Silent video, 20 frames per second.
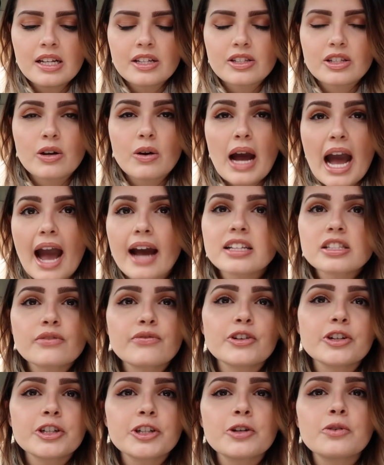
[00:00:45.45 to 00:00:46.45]
So
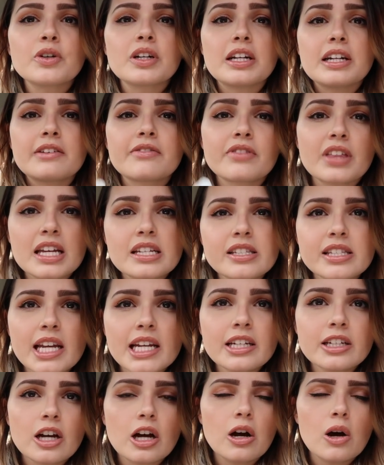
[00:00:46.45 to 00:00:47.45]
ask for a new one. And if they
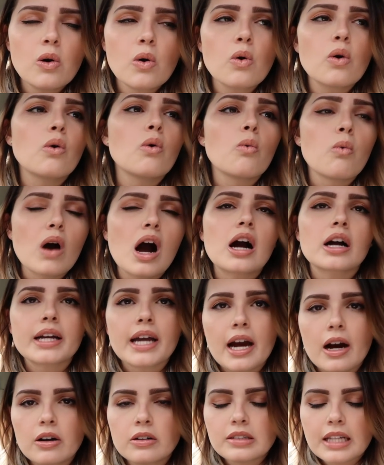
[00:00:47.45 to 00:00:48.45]
say no, walk
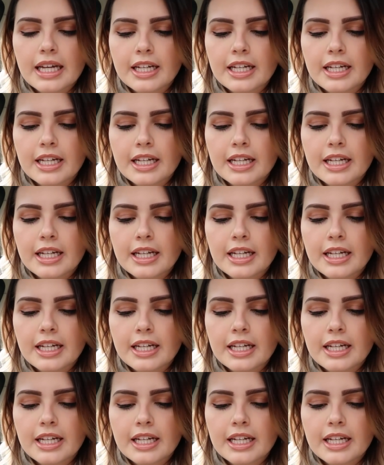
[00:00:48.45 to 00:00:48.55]
out.